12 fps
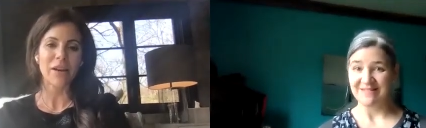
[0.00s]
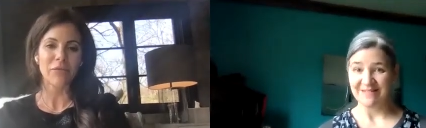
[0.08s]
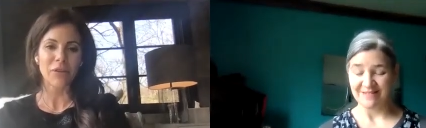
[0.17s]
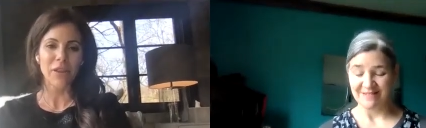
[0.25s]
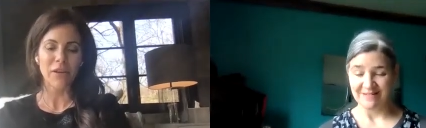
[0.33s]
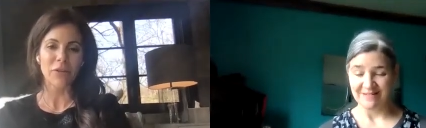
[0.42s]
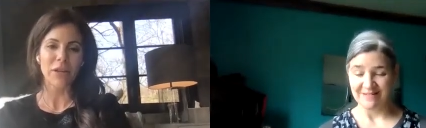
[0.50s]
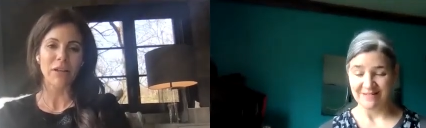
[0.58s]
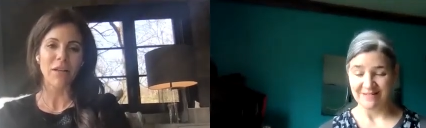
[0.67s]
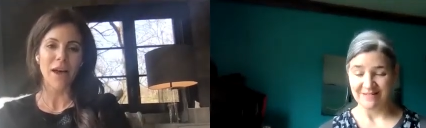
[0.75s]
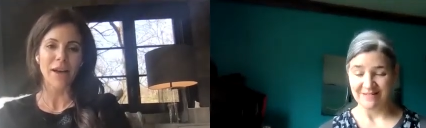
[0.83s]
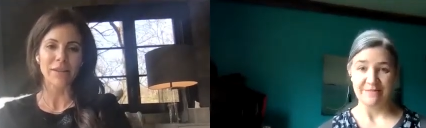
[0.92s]
Speaker 1: sign up for that free
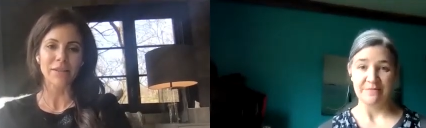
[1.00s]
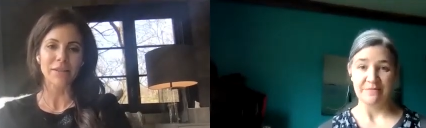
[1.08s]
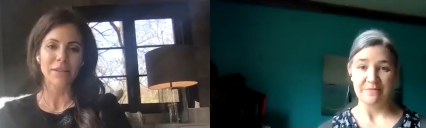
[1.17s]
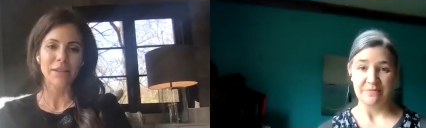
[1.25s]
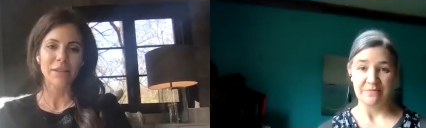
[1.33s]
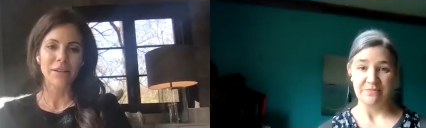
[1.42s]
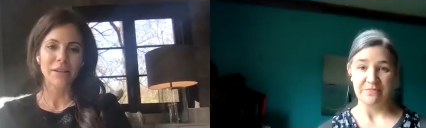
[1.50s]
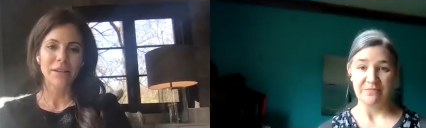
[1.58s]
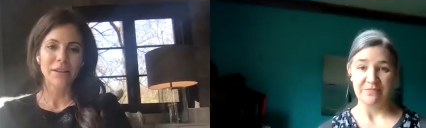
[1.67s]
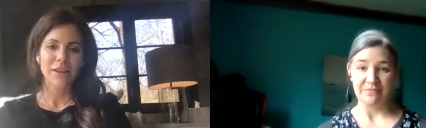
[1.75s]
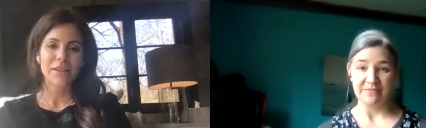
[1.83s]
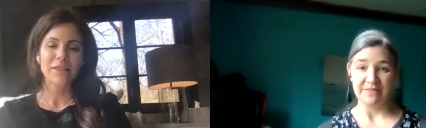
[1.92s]
class.
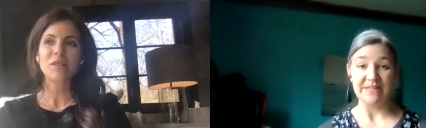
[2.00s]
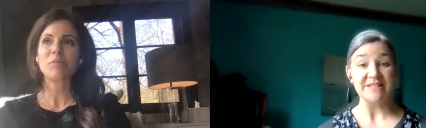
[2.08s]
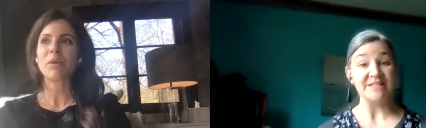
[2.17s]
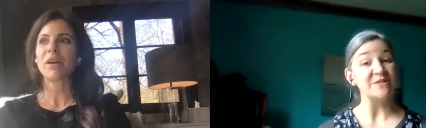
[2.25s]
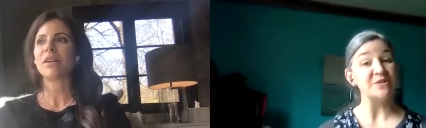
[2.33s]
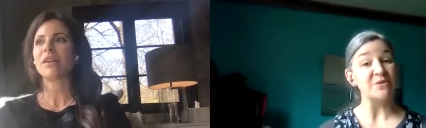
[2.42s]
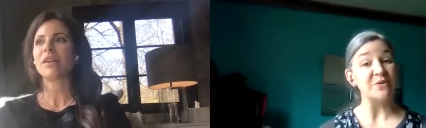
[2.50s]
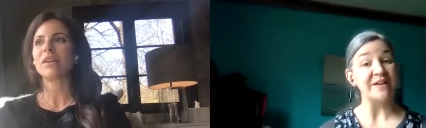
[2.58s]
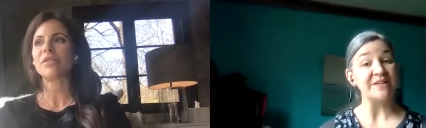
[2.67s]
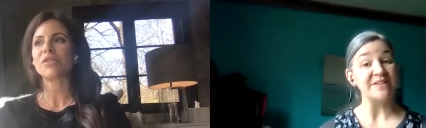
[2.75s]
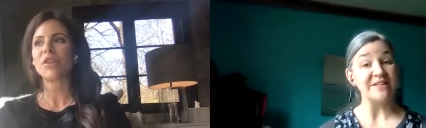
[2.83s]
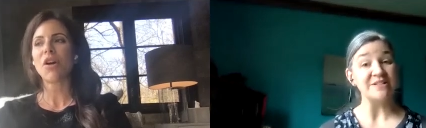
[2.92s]
That's this has been
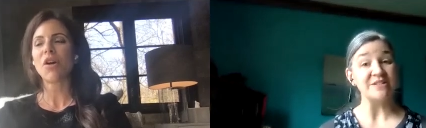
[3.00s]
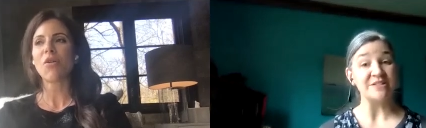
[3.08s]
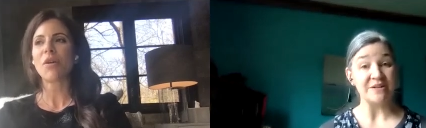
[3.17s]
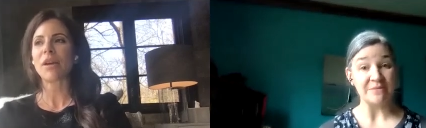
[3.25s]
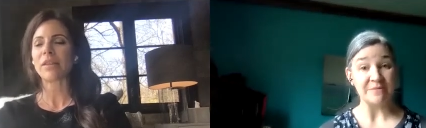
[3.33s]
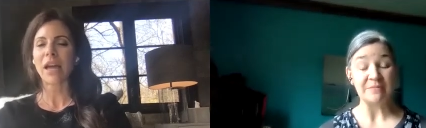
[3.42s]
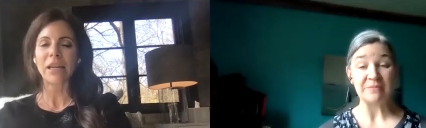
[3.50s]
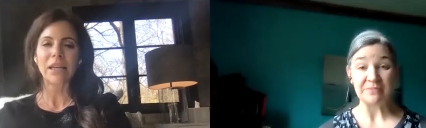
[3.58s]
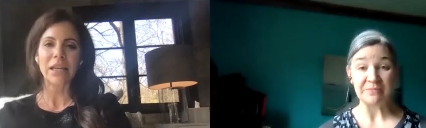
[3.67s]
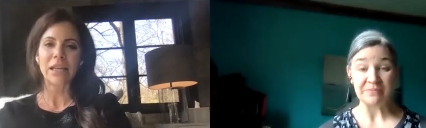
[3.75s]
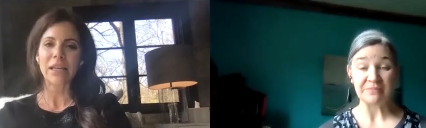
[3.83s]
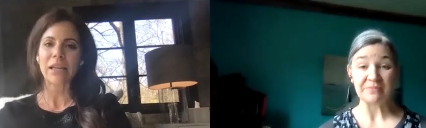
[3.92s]
so
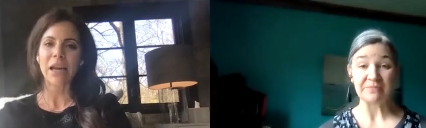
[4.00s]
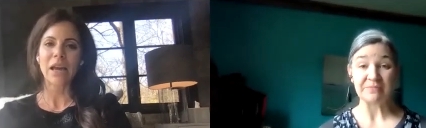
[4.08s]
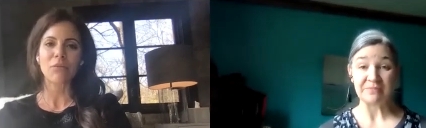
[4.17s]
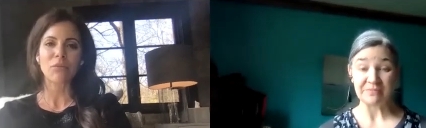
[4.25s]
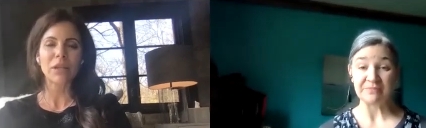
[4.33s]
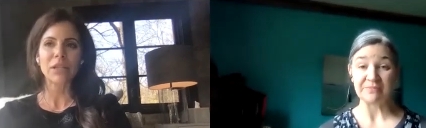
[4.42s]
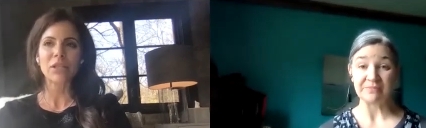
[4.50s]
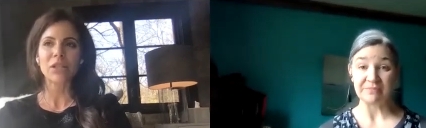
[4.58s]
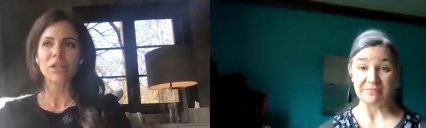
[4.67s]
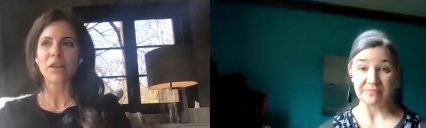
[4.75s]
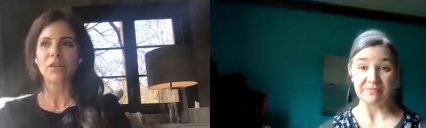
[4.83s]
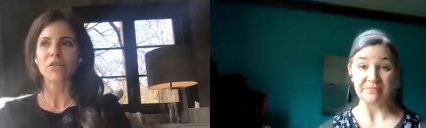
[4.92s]
enlightening and really
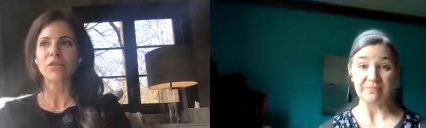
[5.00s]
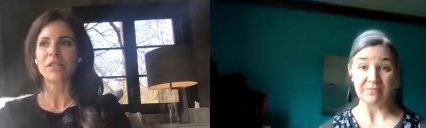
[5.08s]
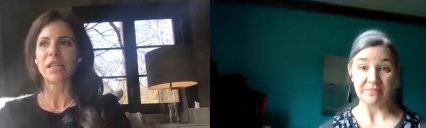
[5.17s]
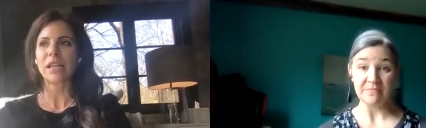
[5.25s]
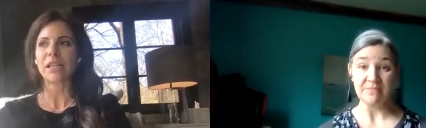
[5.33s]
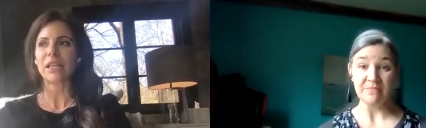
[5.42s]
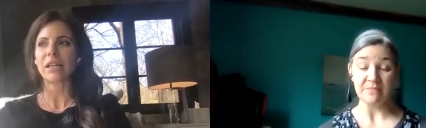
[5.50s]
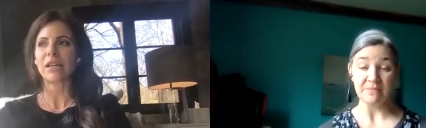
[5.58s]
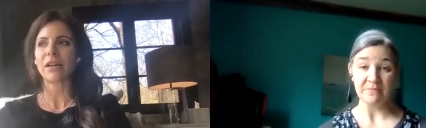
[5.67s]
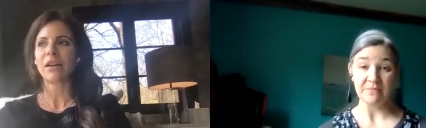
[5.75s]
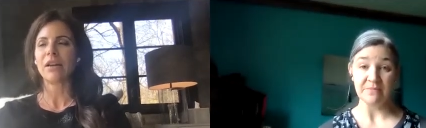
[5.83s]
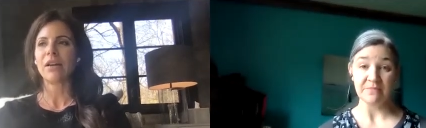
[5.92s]
just understanding
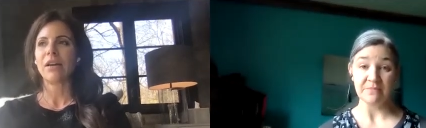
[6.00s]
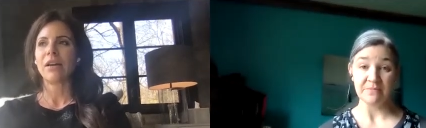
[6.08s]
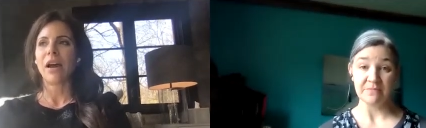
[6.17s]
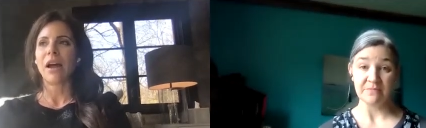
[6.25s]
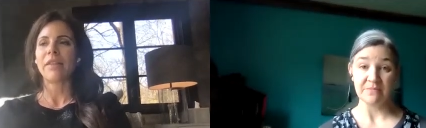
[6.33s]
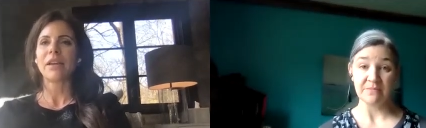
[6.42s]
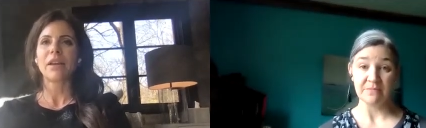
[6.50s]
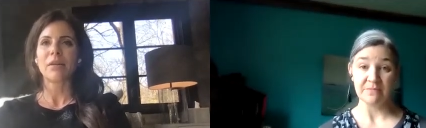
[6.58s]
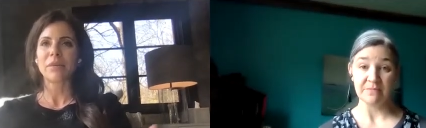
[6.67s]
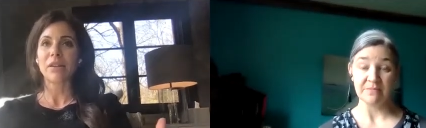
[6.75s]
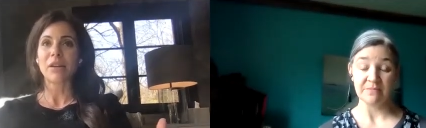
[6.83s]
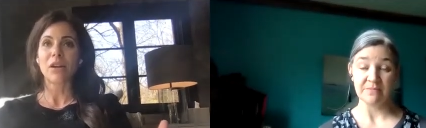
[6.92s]
I think it comes
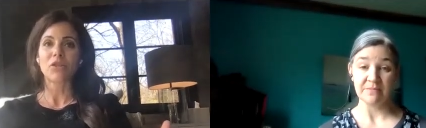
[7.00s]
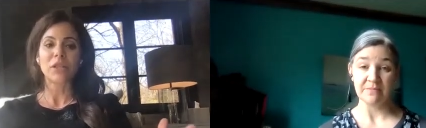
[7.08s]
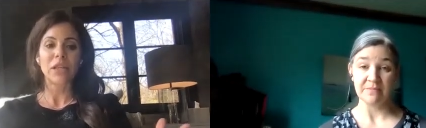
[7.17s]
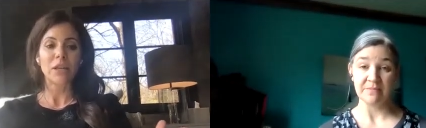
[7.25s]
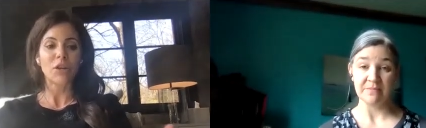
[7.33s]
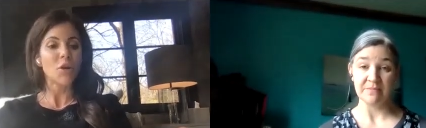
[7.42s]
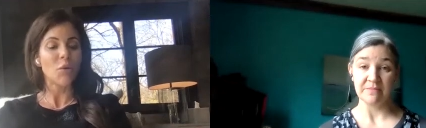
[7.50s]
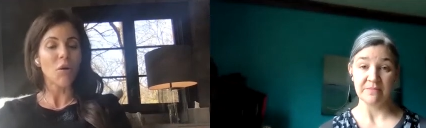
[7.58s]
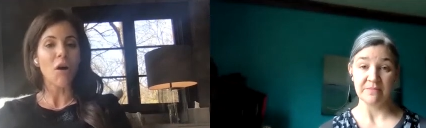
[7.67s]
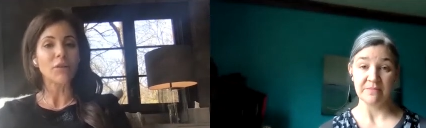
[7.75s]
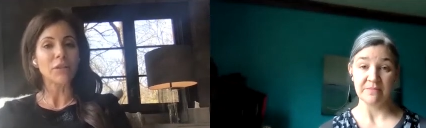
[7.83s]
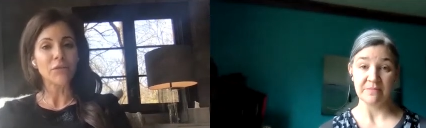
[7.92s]
down to understanding, you know, we're
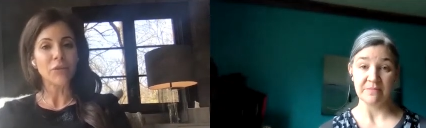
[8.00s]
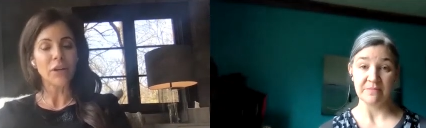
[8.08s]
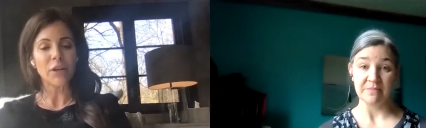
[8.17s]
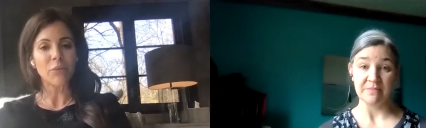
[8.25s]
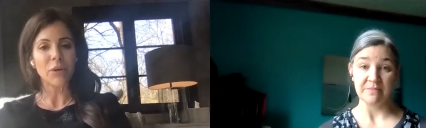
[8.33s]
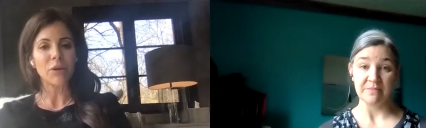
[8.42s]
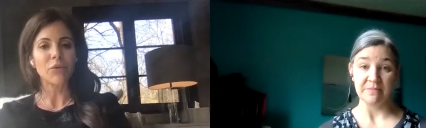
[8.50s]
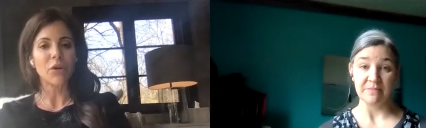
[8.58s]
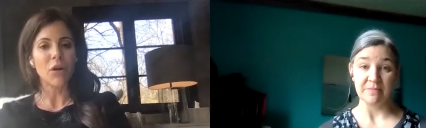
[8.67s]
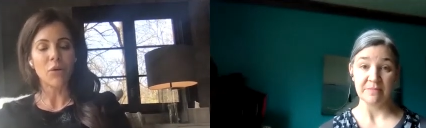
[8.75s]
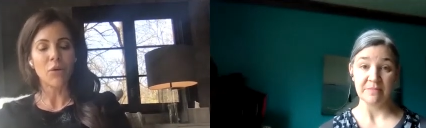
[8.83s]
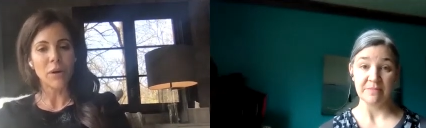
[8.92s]
all different and we don't
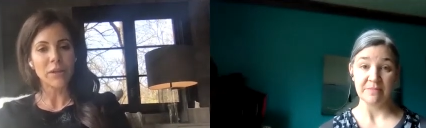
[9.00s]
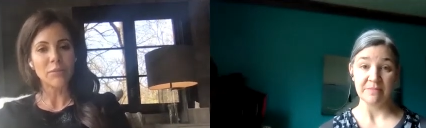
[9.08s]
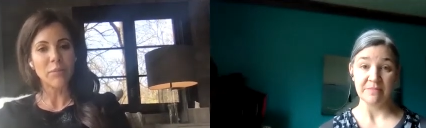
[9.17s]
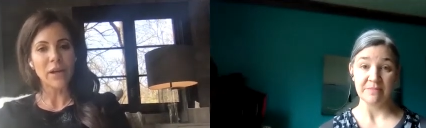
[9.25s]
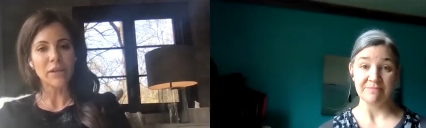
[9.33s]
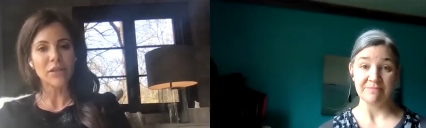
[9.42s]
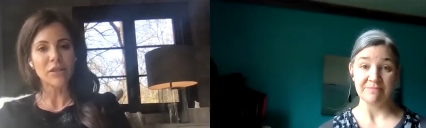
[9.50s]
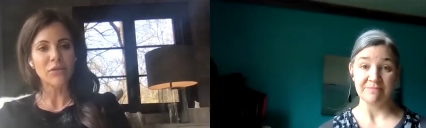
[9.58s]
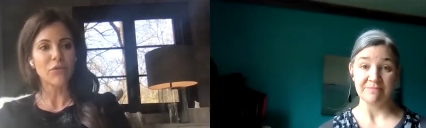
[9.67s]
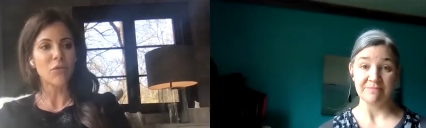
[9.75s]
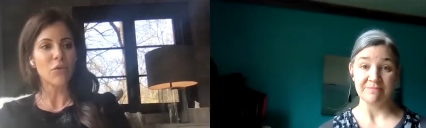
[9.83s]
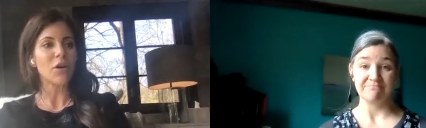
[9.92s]
know what's best
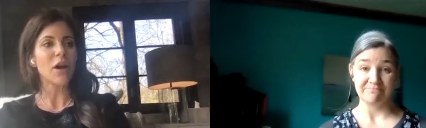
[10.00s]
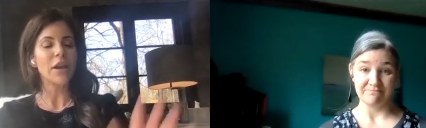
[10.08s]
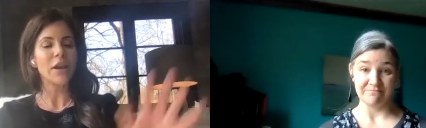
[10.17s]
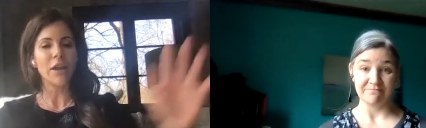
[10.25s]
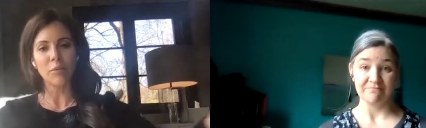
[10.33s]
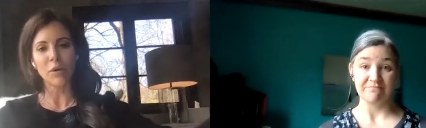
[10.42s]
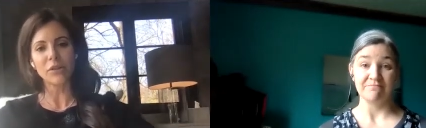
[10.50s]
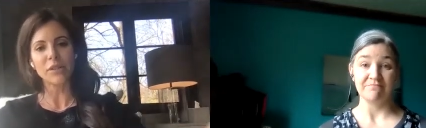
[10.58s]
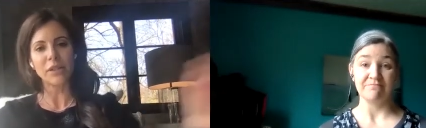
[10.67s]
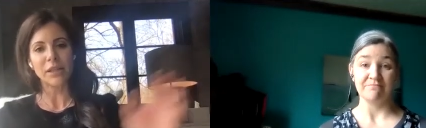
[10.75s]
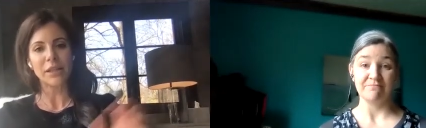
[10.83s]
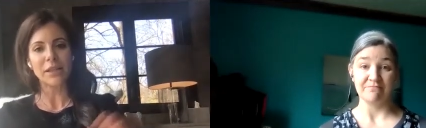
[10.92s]
for another
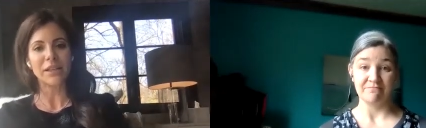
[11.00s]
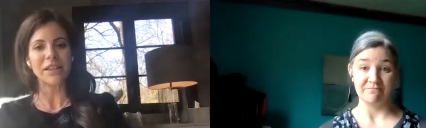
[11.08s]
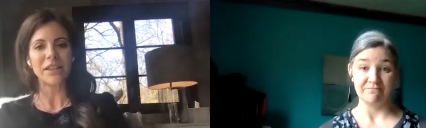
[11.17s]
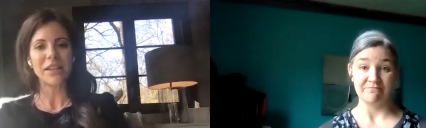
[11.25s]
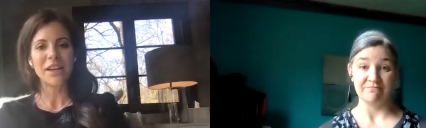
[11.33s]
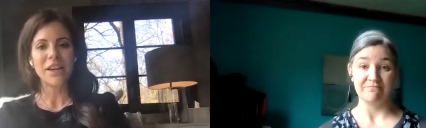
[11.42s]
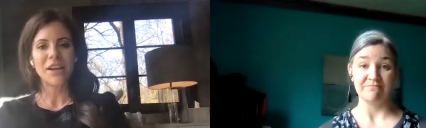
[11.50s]
person. And,